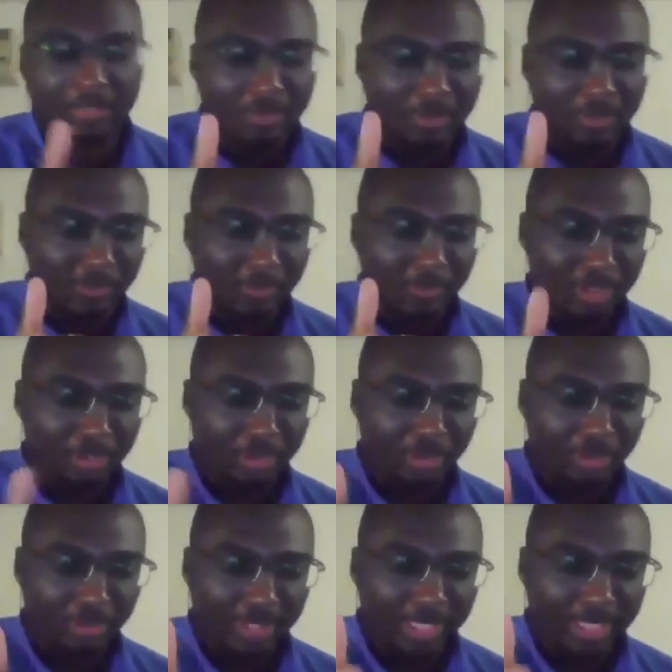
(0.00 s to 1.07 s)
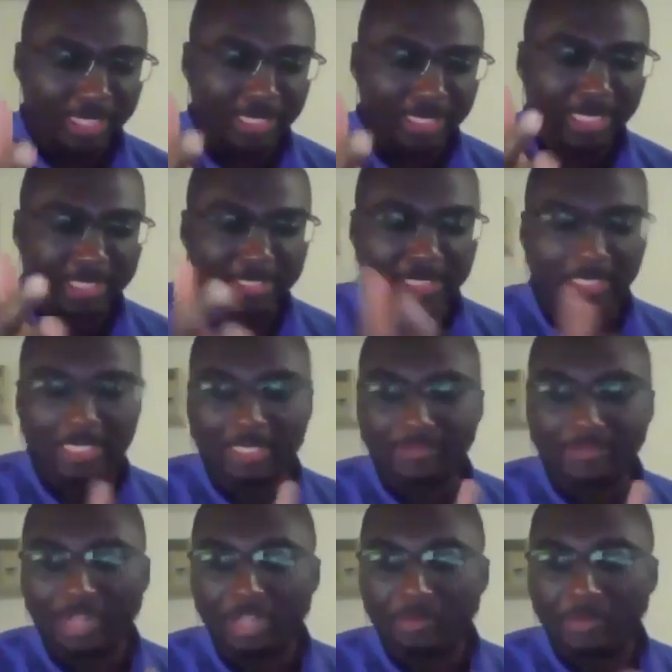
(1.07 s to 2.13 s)
to make sure that I see the
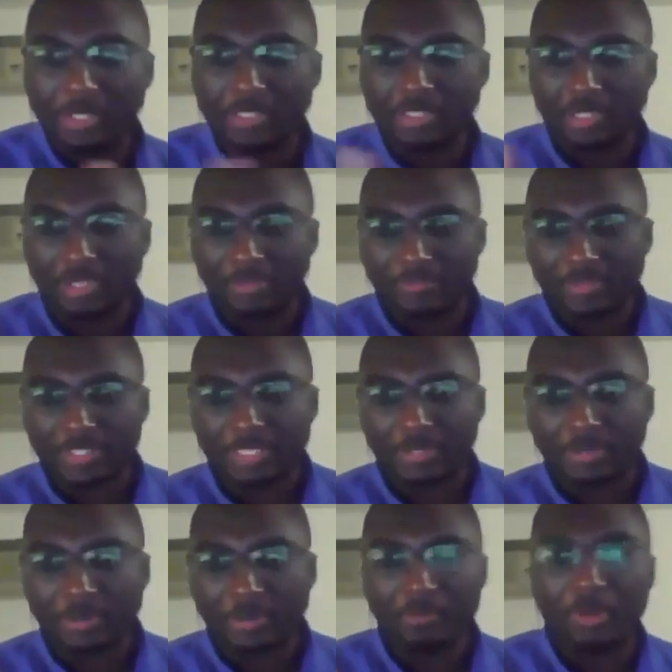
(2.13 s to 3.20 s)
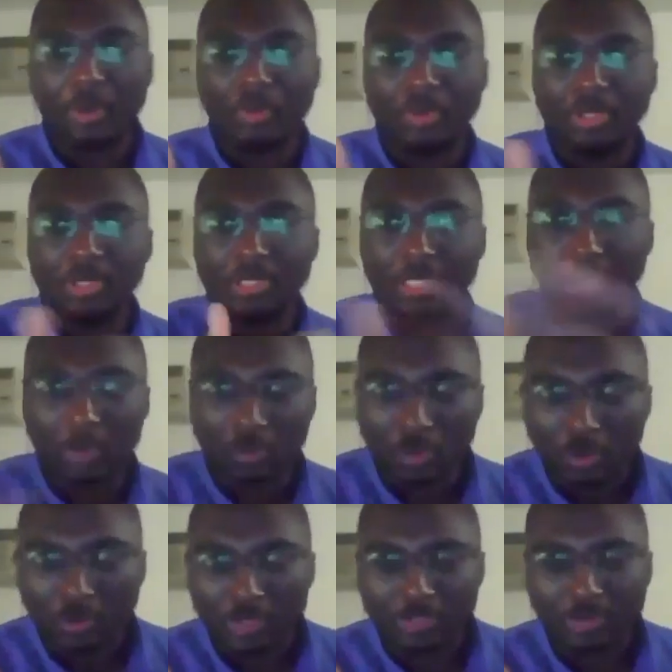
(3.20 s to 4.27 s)
development of a certain component that'll
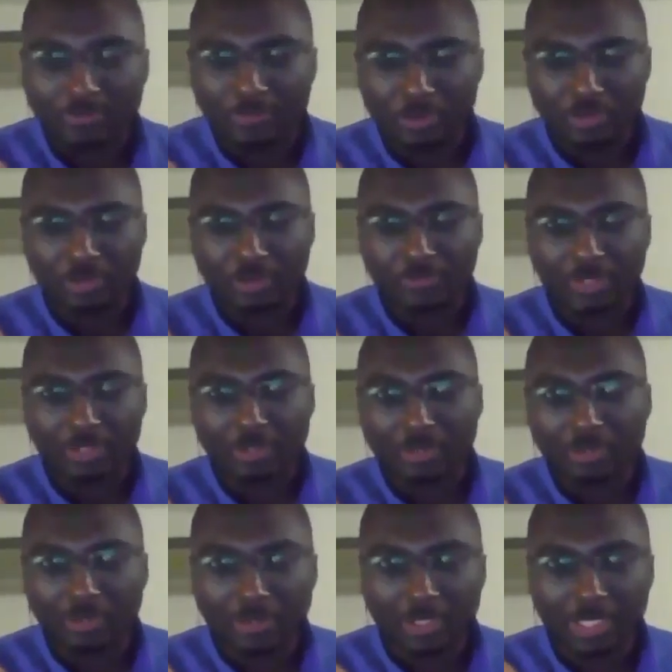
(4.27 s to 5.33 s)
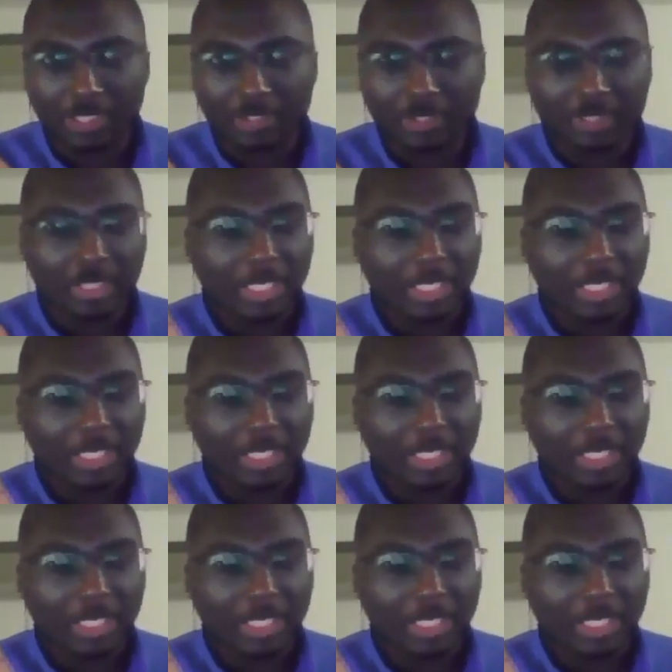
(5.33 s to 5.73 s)
go into a future vehicle later.